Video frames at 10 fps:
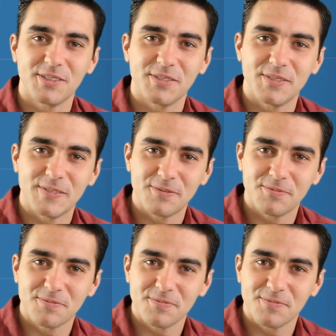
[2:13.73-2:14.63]

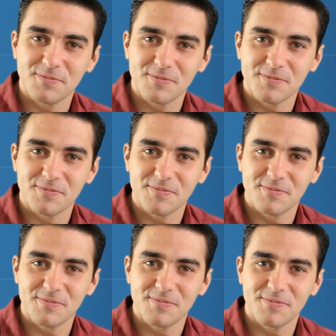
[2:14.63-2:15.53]

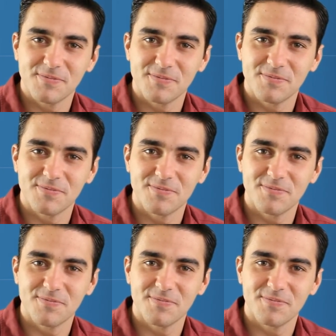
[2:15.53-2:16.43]

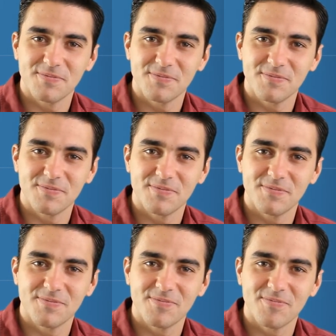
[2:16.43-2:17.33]

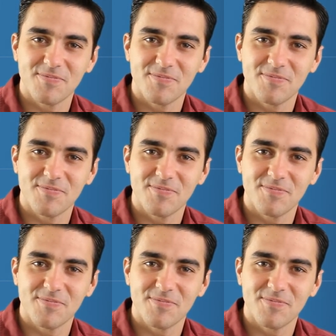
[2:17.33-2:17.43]
No one is speaking in this clip.